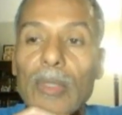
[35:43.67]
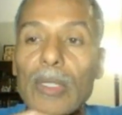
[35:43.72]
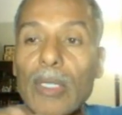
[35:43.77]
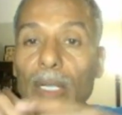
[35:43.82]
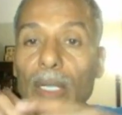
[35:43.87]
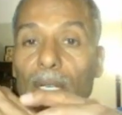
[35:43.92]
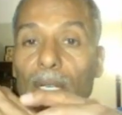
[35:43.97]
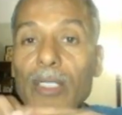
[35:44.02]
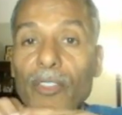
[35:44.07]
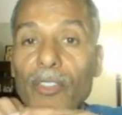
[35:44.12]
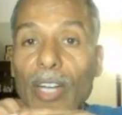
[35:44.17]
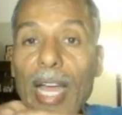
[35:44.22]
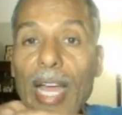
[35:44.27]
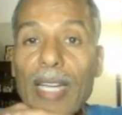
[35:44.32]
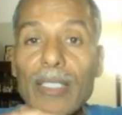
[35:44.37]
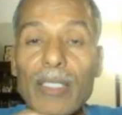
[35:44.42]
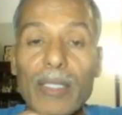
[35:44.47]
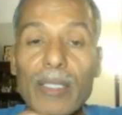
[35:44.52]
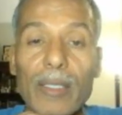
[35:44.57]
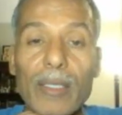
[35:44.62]
They are
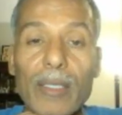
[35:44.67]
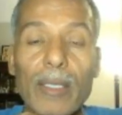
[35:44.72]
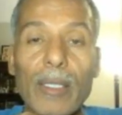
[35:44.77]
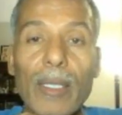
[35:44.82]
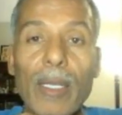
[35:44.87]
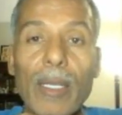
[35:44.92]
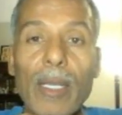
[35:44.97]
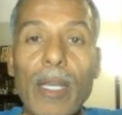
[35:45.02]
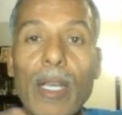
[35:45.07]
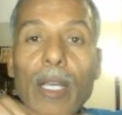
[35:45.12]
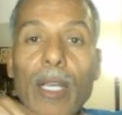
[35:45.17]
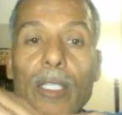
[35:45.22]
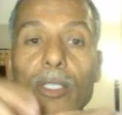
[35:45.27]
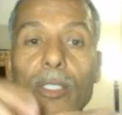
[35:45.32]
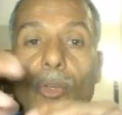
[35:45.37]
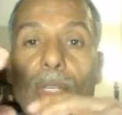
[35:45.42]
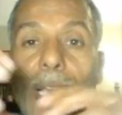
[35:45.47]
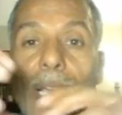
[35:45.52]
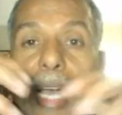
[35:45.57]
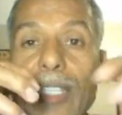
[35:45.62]
attracted.
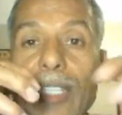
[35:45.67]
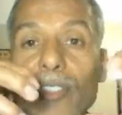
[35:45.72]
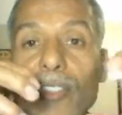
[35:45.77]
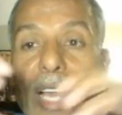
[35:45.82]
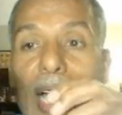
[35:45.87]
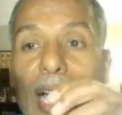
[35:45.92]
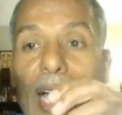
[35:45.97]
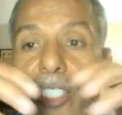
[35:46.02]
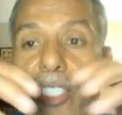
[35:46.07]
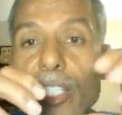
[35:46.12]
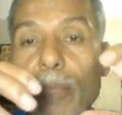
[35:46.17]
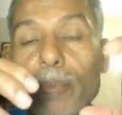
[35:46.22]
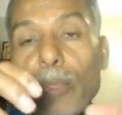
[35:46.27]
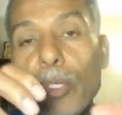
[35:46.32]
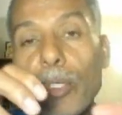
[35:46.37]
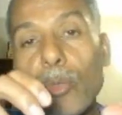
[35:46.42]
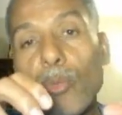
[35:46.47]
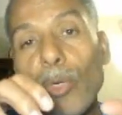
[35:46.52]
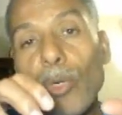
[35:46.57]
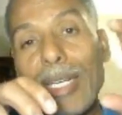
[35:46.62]
So the attraction
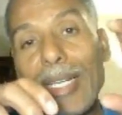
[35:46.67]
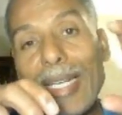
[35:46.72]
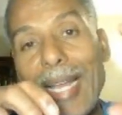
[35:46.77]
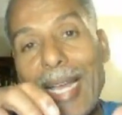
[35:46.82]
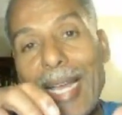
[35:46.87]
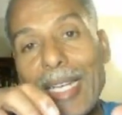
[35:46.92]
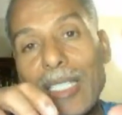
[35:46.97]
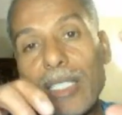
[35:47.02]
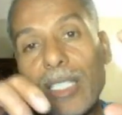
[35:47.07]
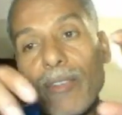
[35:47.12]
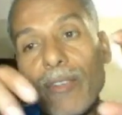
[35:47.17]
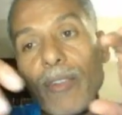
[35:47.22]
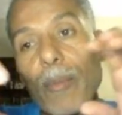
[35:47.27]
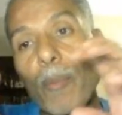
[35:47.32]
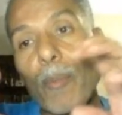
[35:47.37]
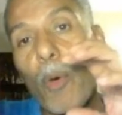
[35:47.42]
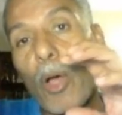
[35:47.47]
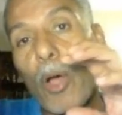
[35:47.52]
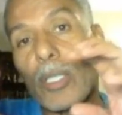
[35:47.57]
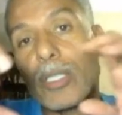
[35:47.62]
between negative
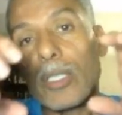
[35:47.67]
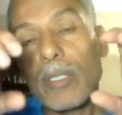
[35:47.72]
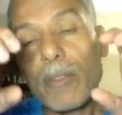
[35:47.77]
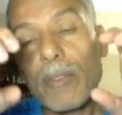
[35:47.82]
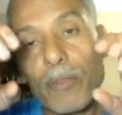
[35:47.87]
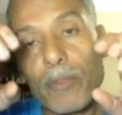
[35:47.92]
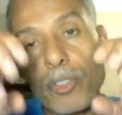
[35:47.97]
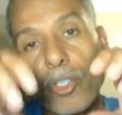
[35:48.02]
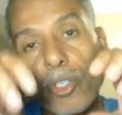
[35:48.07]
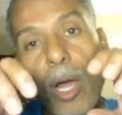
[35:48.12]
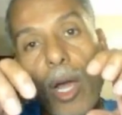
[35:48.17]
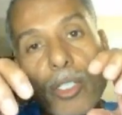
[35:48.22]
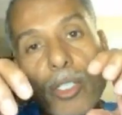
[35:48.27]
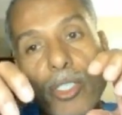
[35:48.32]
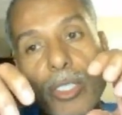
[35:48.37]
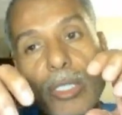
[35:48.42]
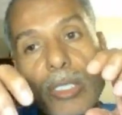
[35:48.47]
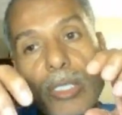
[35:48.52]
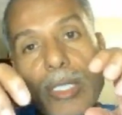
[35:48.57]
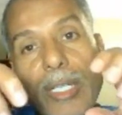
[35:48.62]
and positive
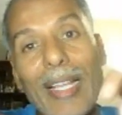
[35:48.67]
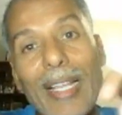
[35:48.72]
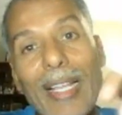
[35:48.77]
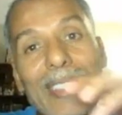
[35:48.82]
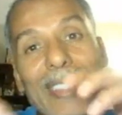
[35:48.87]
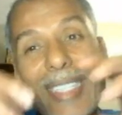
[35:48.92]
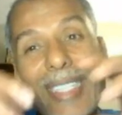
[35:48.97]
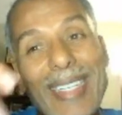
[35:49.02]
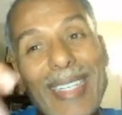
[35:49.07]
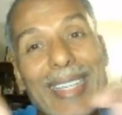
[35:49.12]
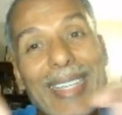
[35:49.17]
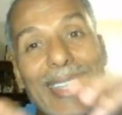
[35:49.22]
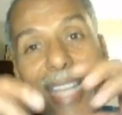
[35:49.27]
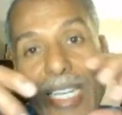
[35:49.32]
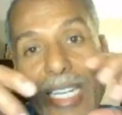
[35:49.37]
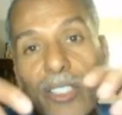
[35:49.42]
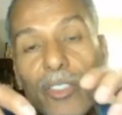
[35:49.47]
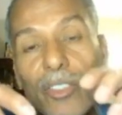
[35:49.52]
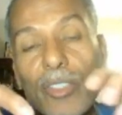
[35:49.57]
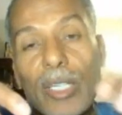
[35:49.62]
charges, that's an
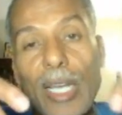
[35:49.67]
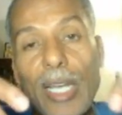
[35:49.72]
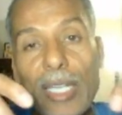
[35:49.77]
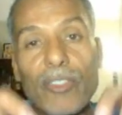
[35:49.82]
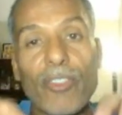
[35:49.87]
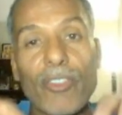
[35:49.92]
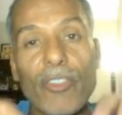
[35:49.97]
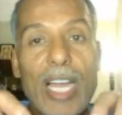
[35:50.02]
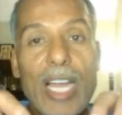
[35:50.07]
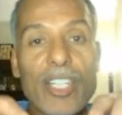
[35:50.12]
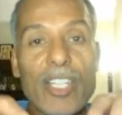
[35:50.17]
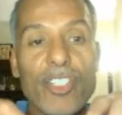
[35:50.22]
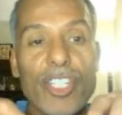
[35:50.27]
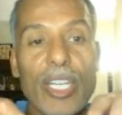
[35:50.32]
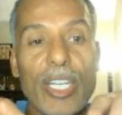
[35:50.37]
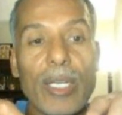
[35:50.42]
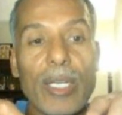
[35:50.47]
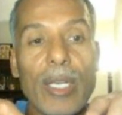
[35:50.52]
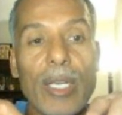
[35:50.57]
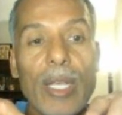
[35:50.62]
electric
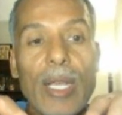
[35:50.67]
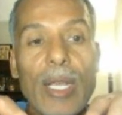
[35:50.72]
attraction.